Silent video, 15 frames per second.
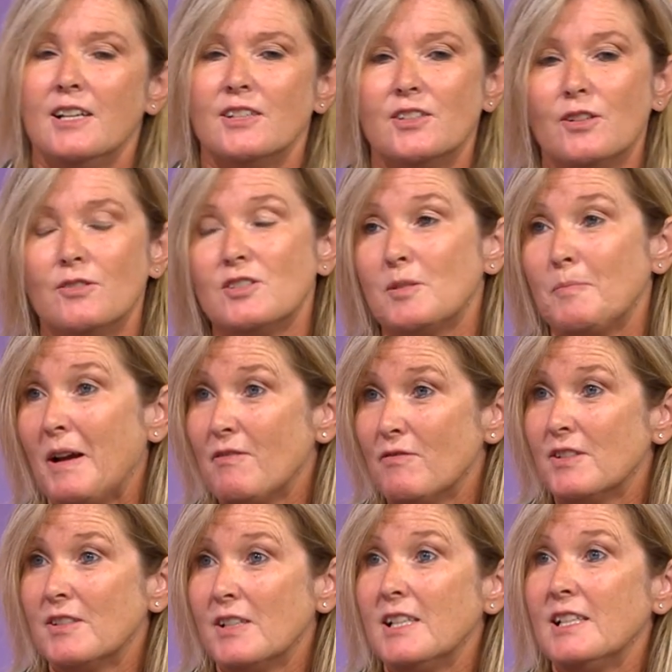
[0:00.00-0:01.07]
So it's about
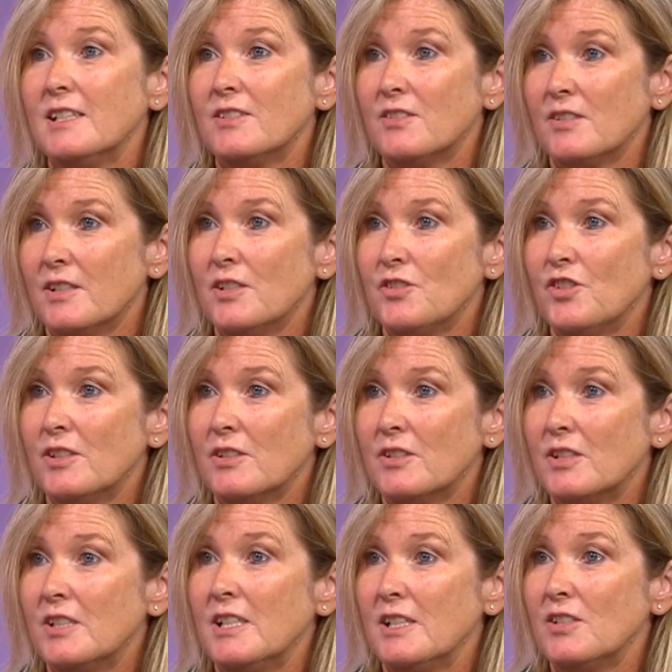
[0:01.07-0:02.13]
resilience and
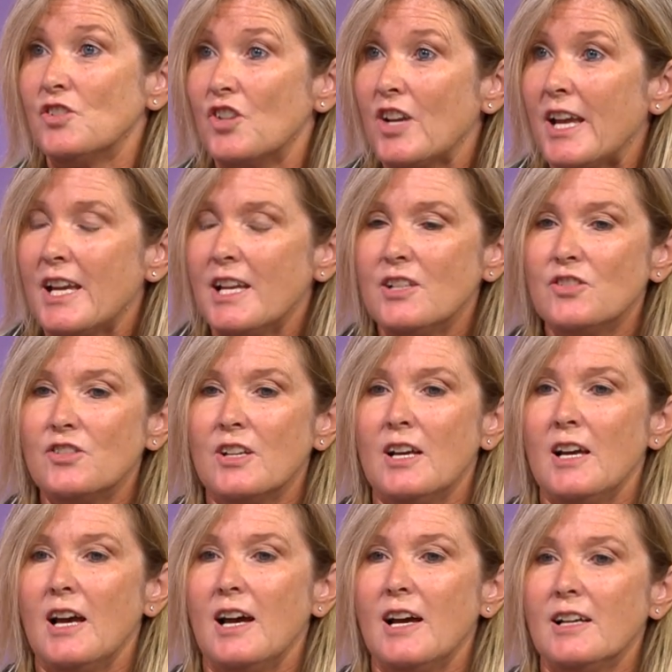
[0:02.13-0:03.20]
agility and change.
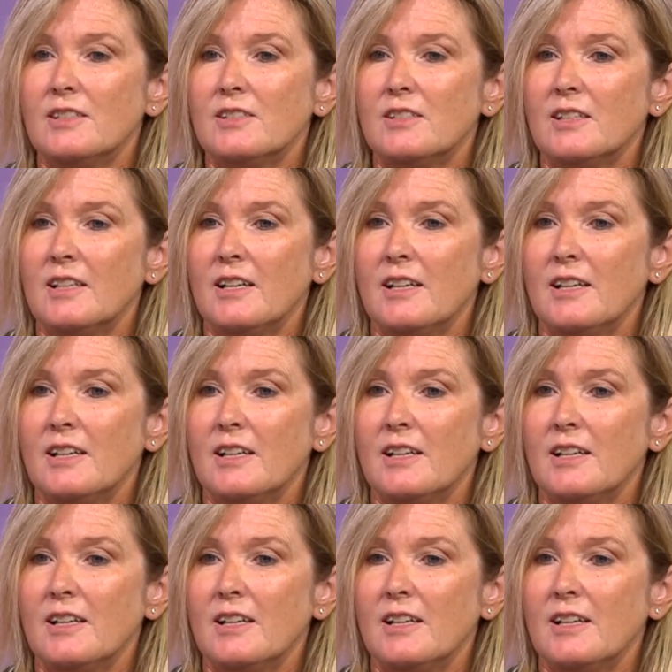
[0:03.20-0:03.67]
And,